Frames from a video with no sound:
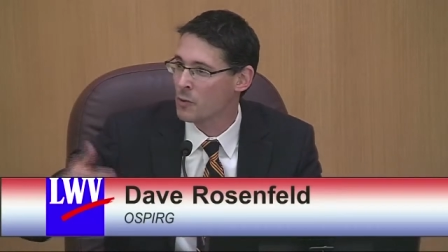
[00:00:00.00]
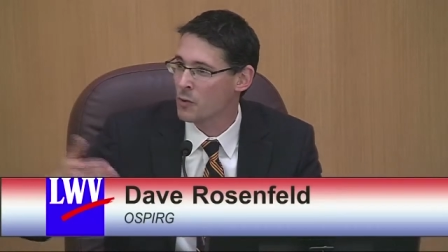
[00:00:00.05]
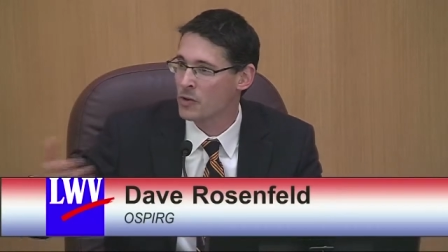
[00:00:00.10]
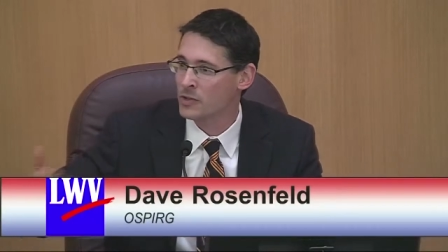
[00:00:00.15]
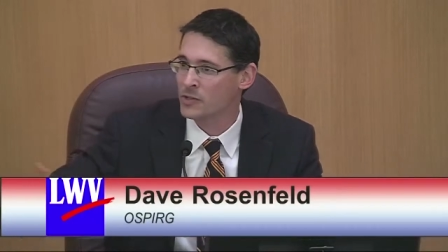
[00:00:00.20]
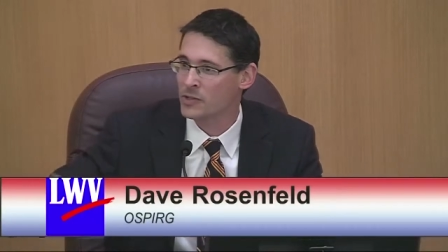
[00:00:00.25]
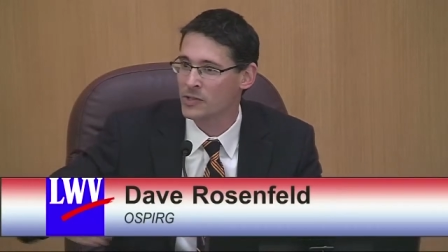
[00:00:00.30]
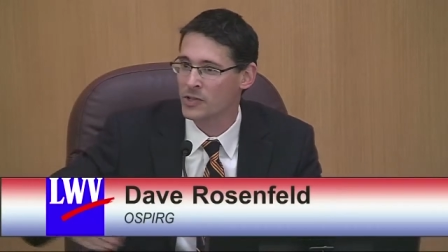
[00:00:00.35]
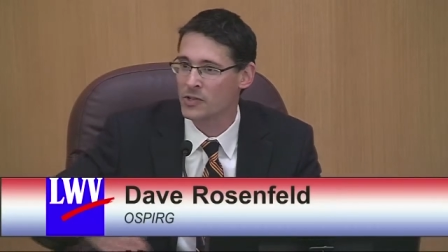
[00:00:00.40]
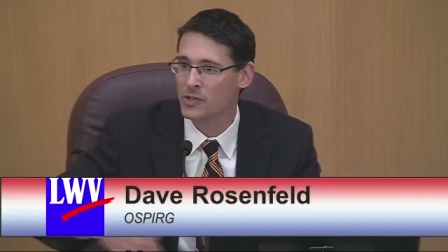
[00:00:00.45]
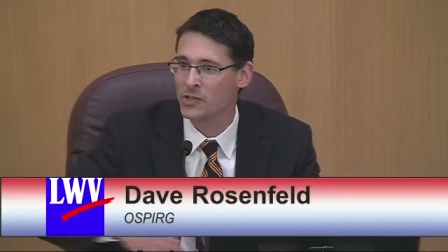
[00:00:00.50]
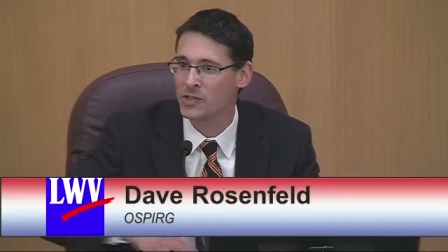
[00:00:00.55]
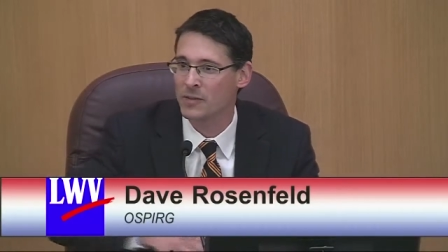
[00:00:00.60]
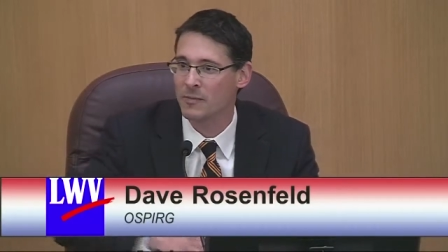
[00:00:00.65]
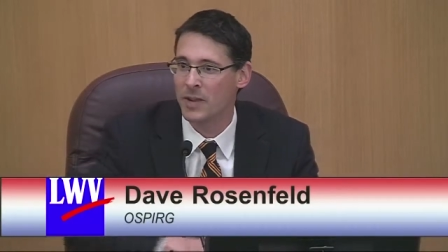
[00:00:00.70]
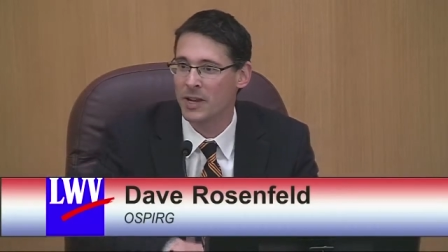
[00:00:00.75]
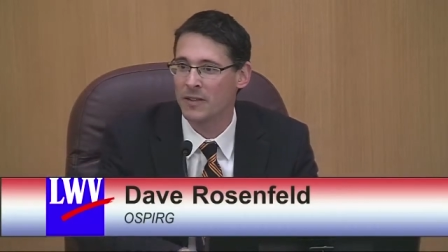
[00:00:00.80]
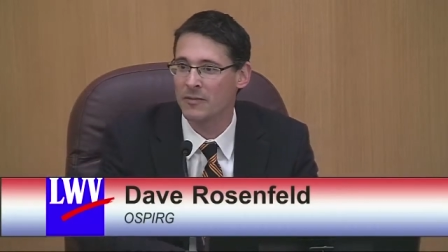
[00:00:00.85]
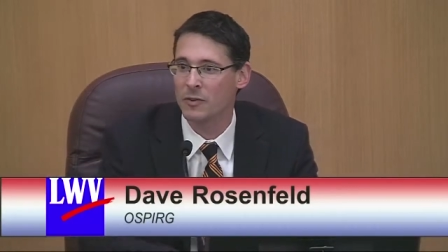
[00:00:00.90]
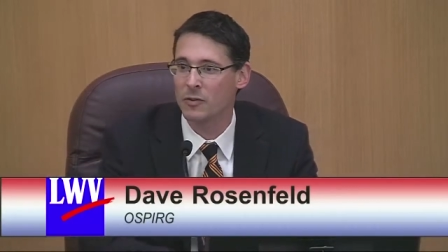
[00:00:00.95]
court decisions
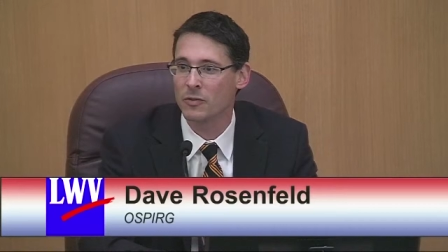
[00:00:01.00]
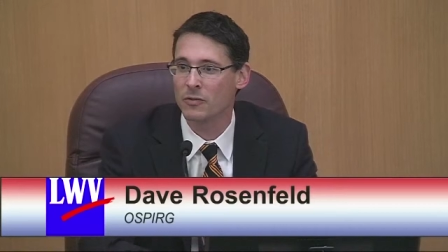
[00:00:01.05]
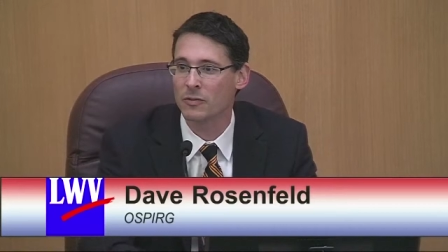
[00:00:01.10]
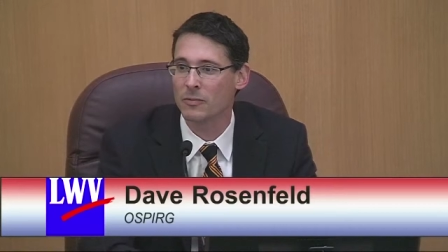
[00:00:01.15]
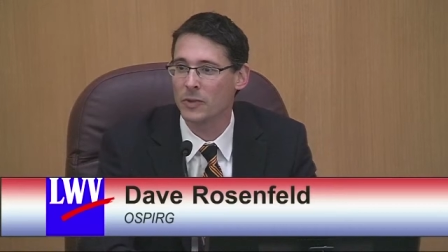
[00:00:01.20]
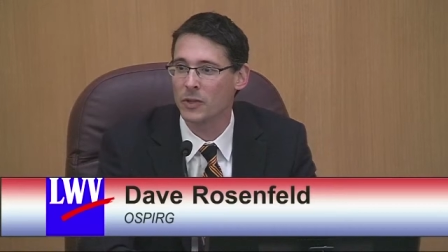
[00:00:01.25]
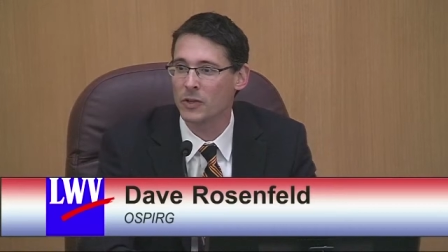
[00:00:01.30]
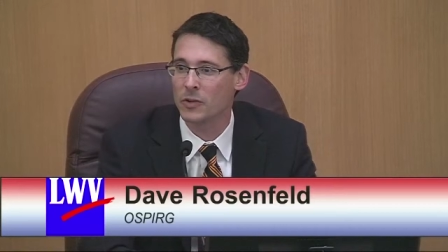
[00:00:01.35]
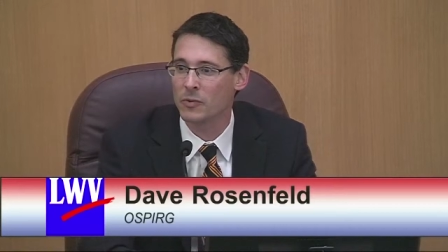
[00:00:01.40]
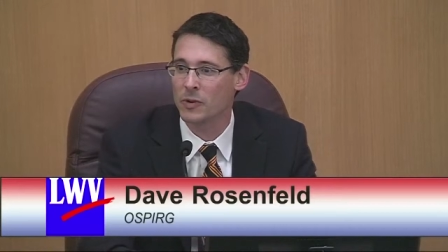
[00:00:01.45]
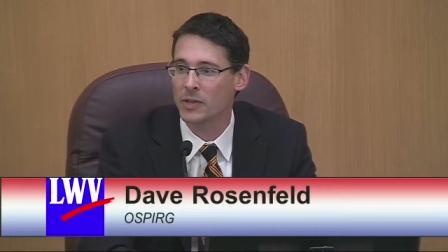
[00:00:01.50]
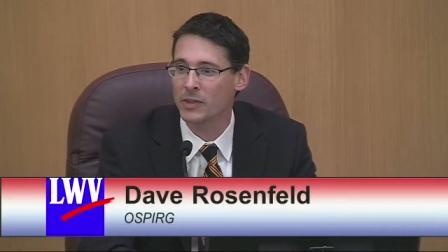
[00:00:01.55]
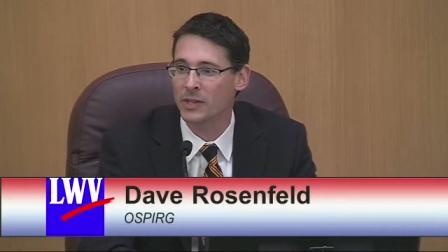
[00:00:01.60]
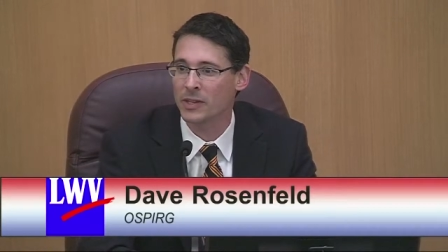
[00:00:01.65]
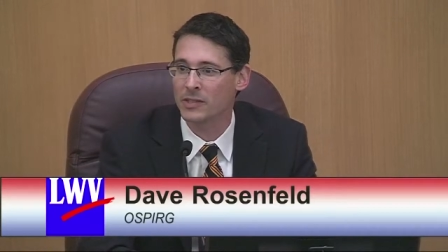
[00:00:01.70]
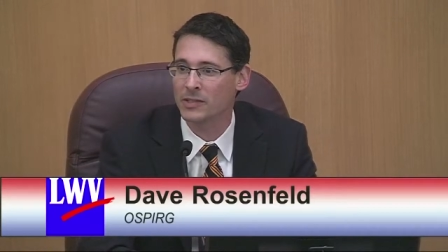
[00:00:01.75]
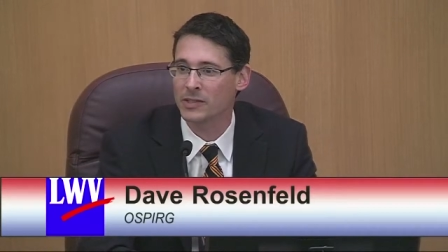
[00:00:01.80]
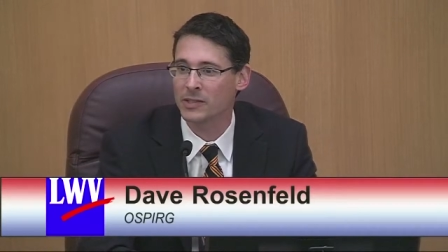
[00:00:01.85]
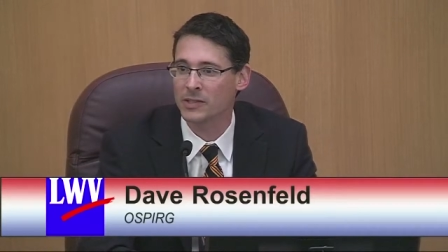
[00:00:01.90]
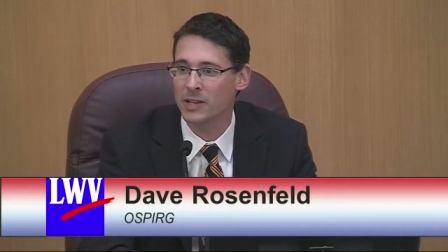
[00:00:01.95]
that many of you are familiar with
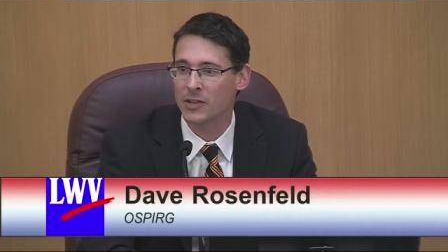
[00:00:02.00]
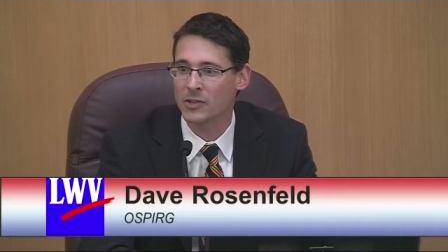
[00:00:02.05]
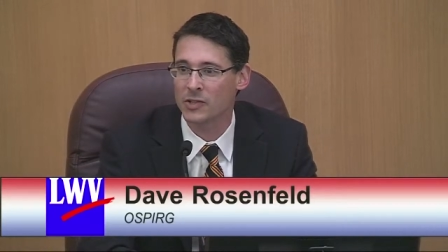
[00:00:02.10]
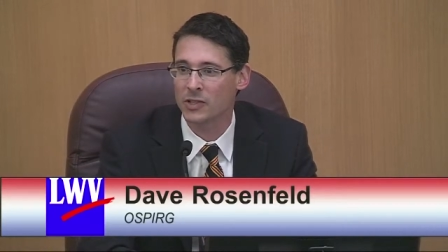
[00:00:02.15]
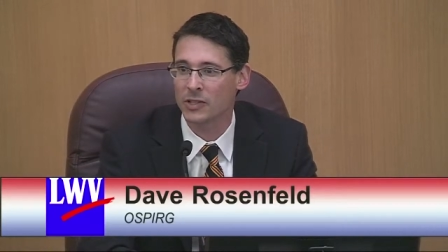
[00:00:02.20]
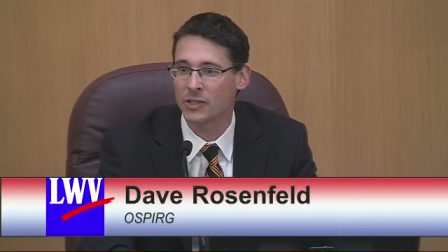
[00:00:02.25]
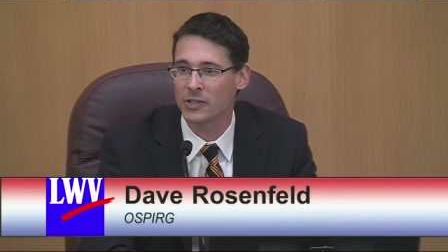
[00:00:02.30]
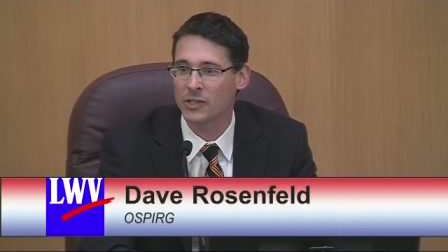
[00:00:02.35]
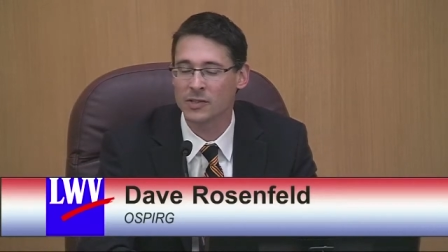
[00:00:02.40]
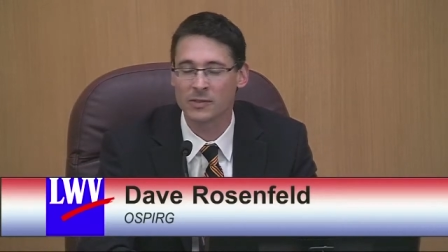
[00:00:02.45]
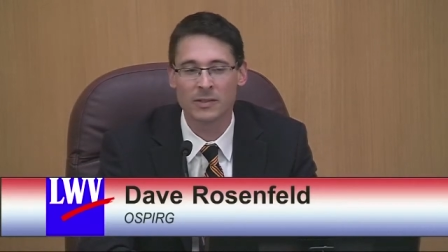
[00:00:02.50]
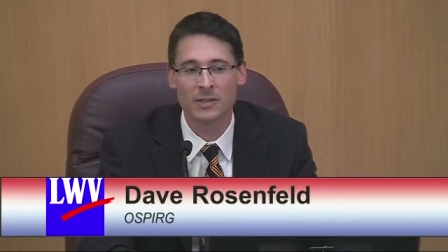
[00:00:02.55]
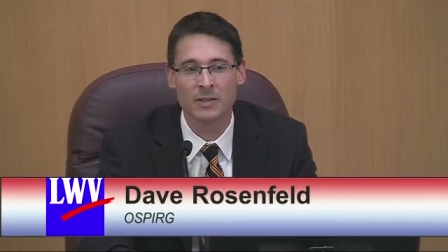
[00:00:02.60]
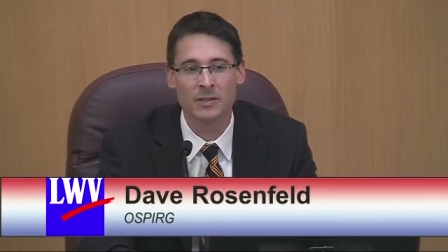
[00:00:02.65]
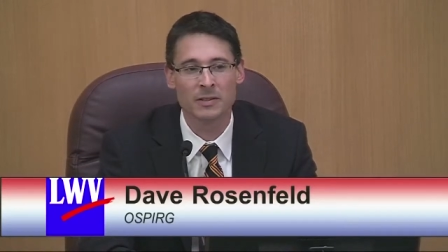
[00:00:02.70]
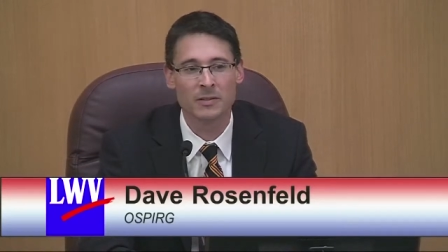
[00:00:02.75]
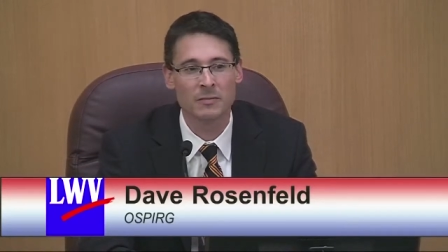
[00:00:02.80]
that has essentially just